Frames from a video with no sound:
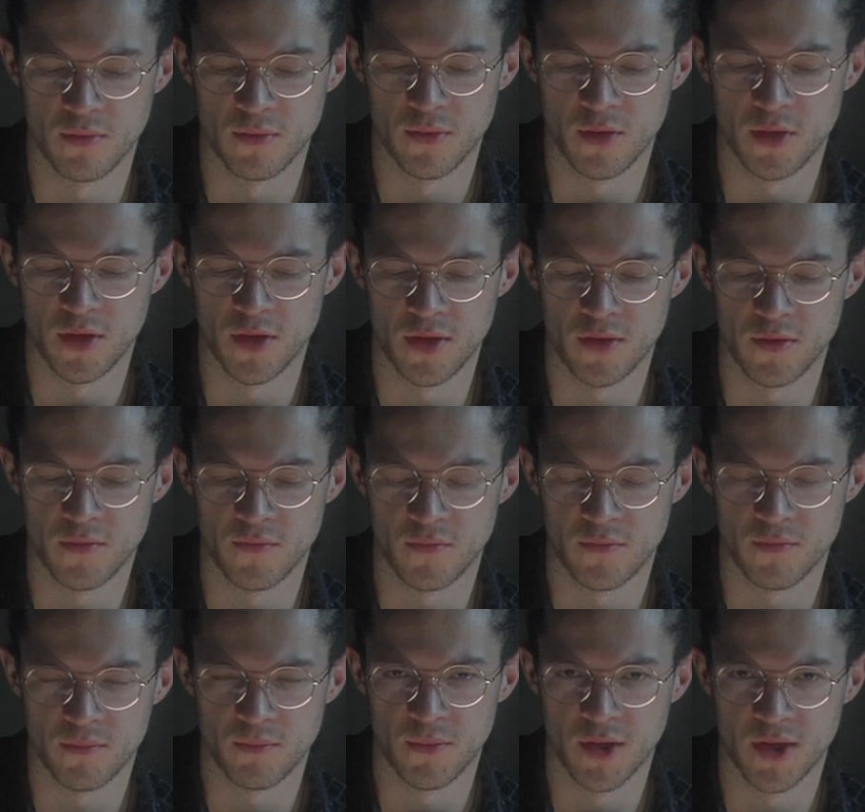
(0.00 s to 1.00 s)
ahead
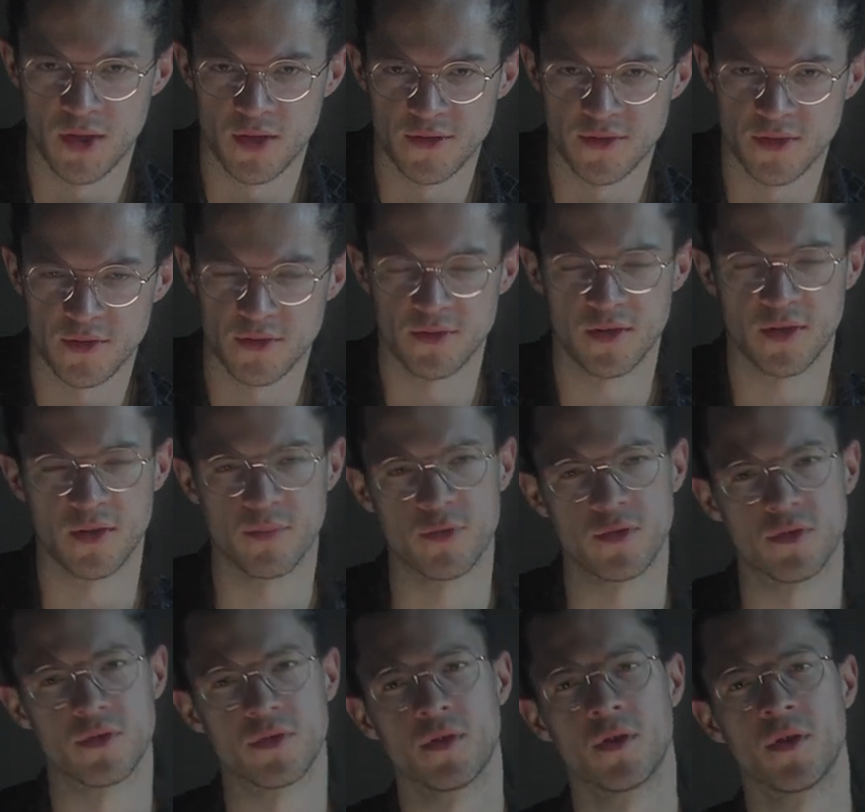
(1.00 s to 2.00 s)
of mindless
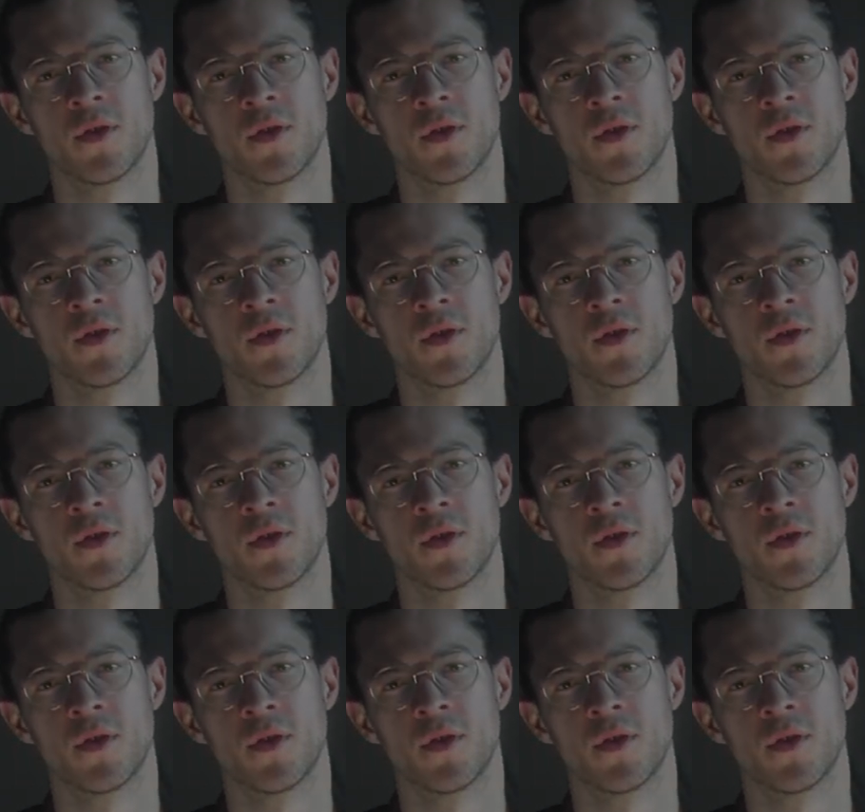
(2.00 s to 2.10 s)
entertainment.